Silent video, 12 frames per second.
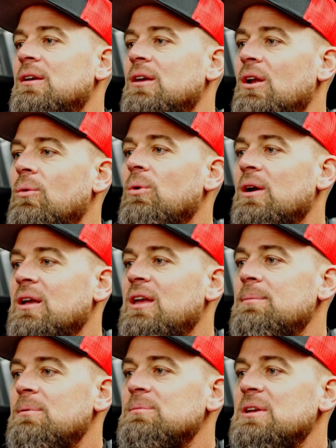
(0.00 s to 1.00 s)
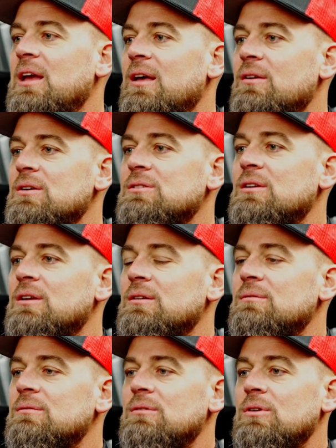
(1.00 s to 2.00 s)
We're going to keep them together
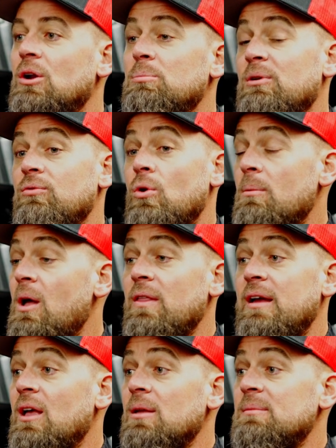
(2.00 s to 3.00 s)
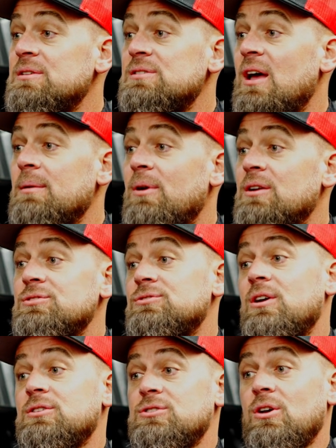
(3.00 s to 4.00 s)
to, perform all the elements at a monster
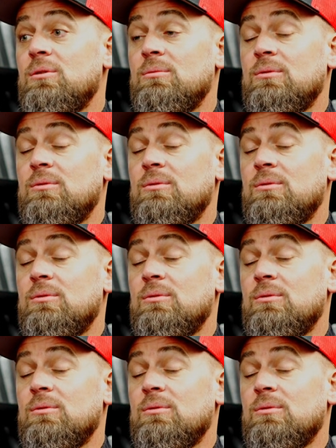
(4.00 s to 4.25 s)
truck show.